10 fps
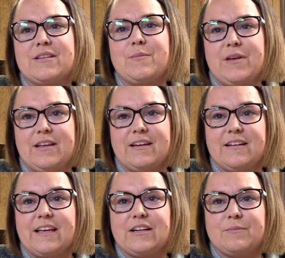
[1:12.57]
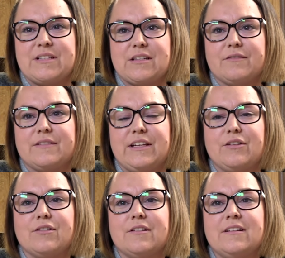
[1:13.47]
the media and get myself
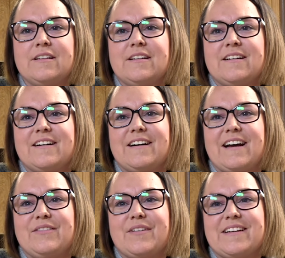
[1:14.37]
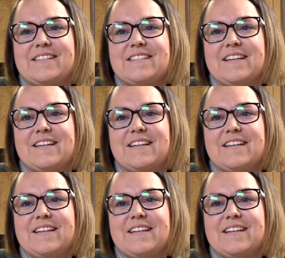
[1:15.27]
legal uh, advice.